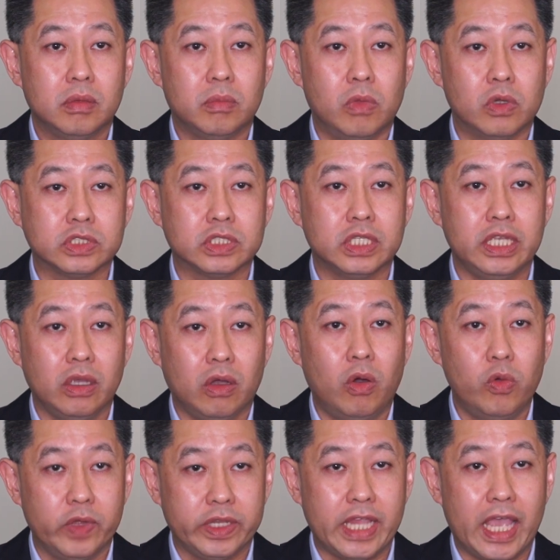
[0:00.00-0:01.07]
mostly
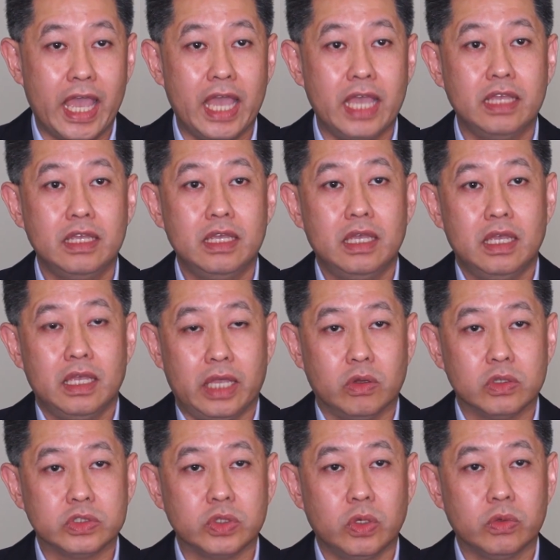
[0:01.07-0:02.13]
over there,
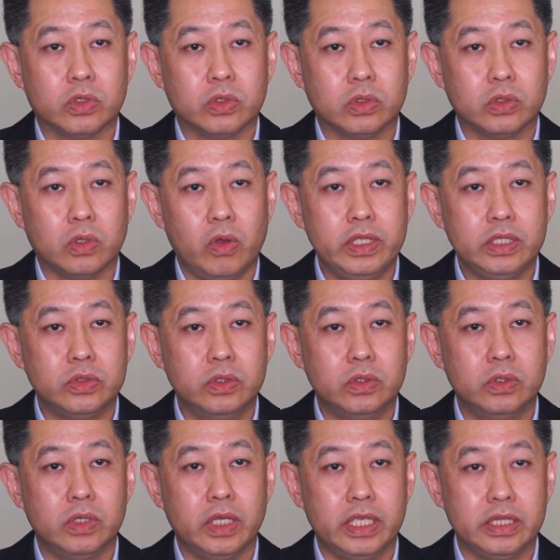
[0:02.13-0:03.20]
and also going
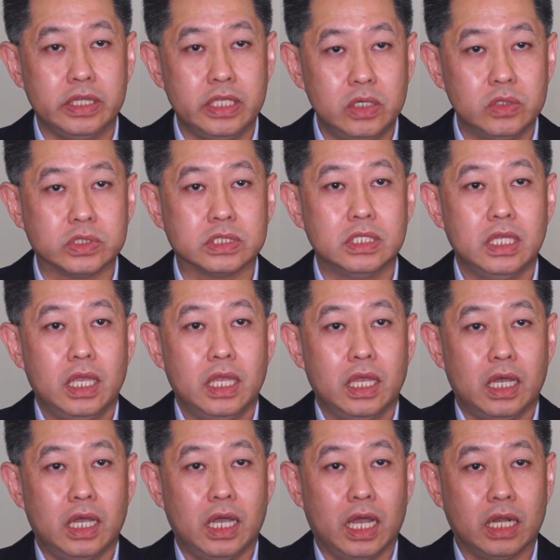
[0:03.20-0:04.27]
to induce
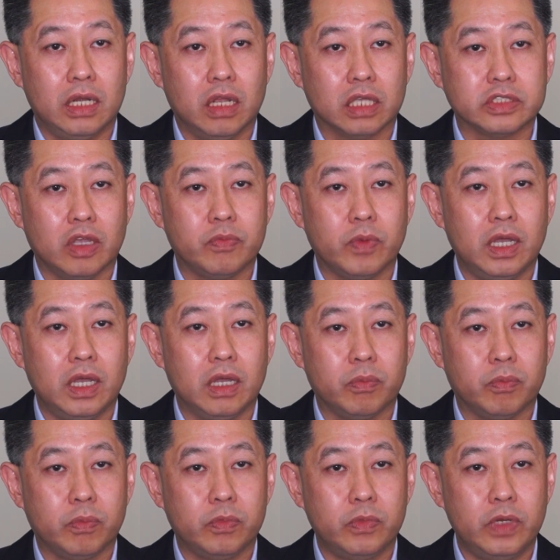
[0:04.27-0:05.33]
a lot
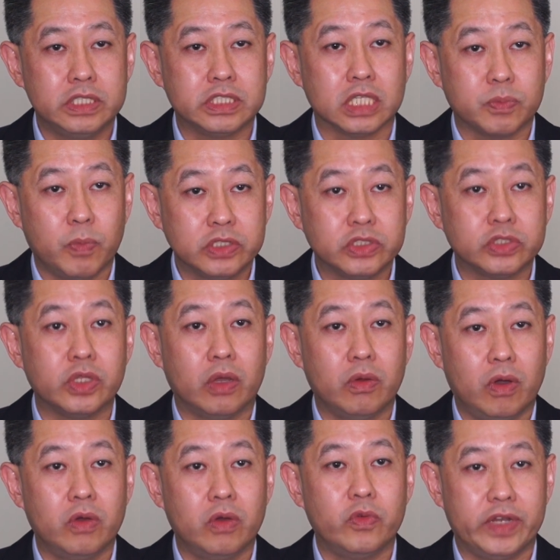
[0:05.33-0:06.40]
of research
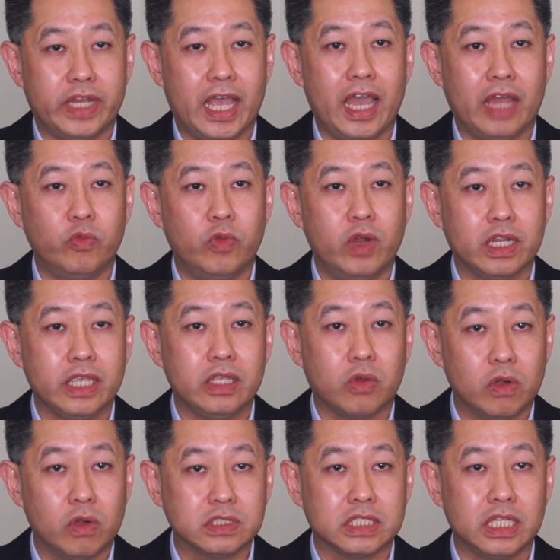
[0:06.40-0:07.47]
personnel over there and working
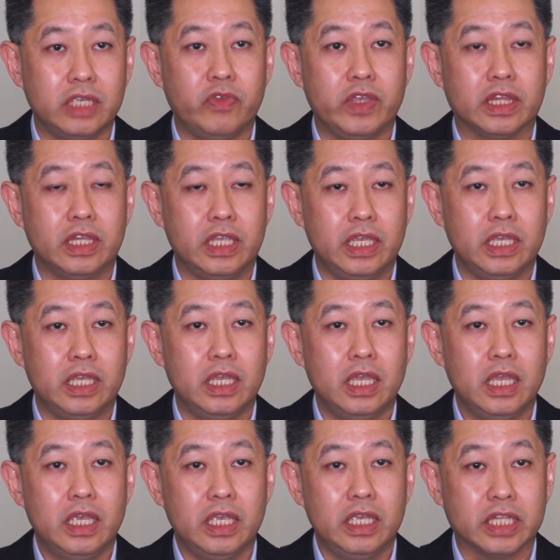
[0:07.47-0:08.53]
closely with the
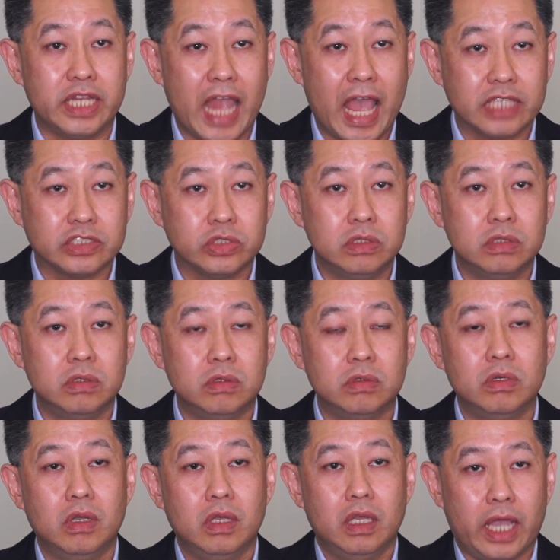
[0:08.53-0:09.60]

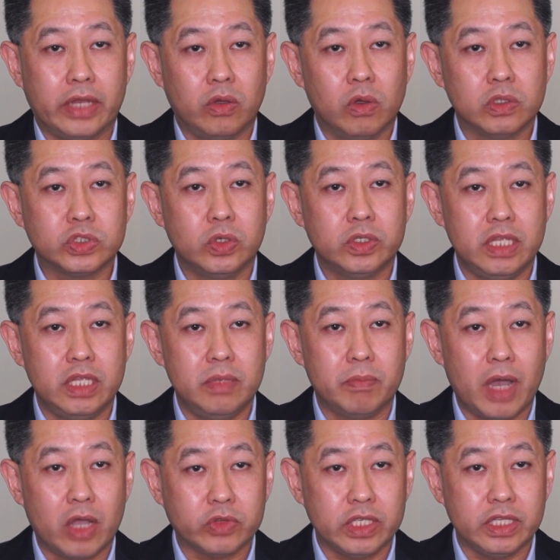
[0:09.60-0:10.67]
international and also the
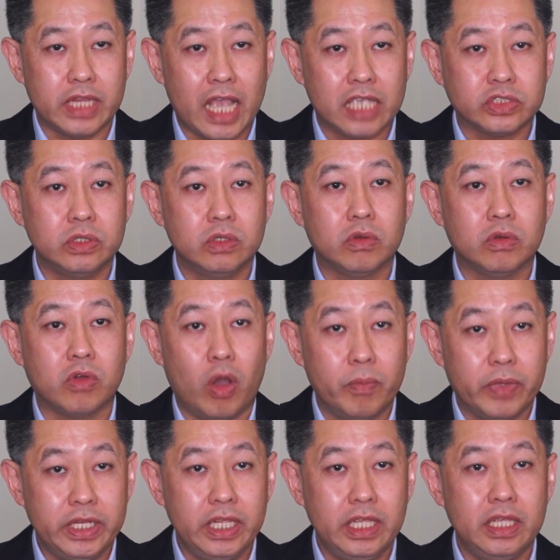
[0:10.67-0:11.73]
multinational
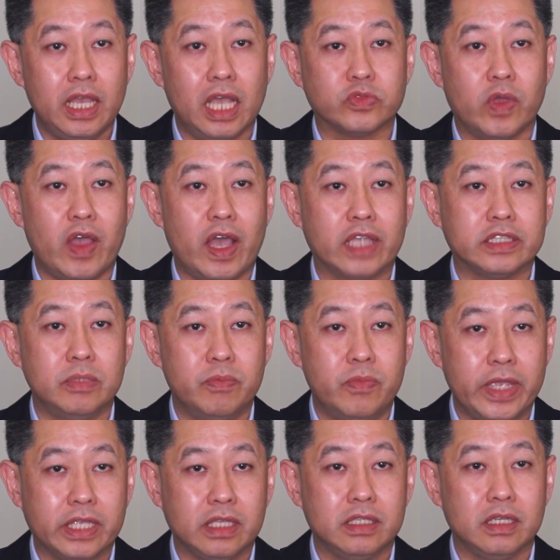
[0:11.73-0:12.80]
company as well as the
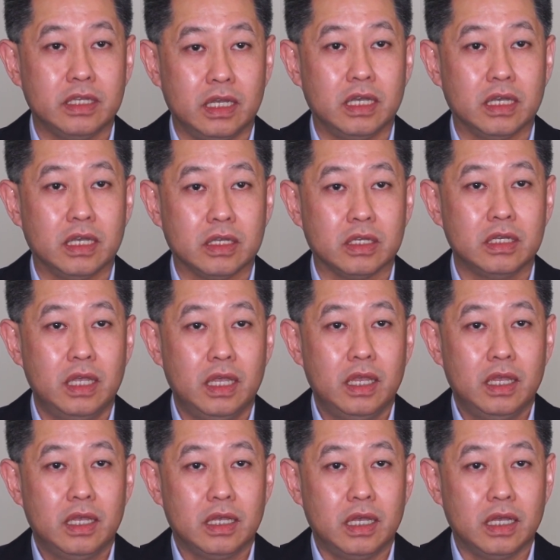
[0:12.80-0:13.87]
big
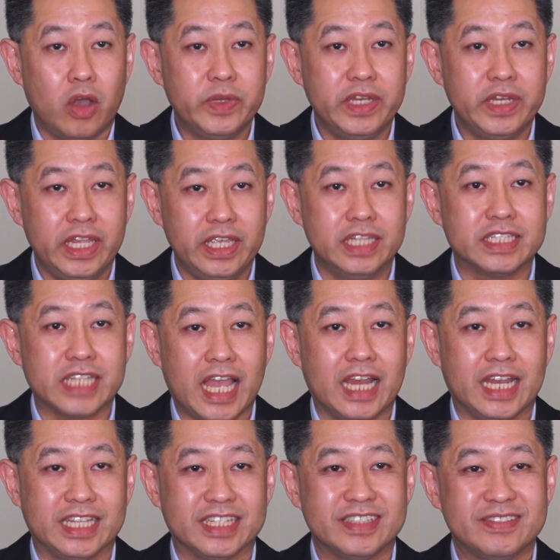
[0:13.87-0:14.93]
company in
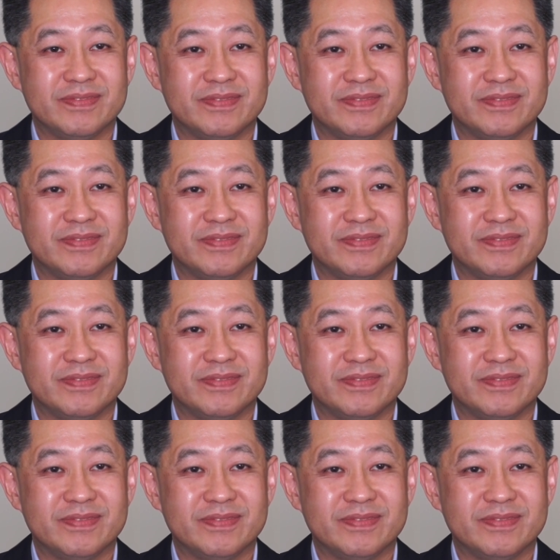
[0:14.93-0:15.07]
Thailand.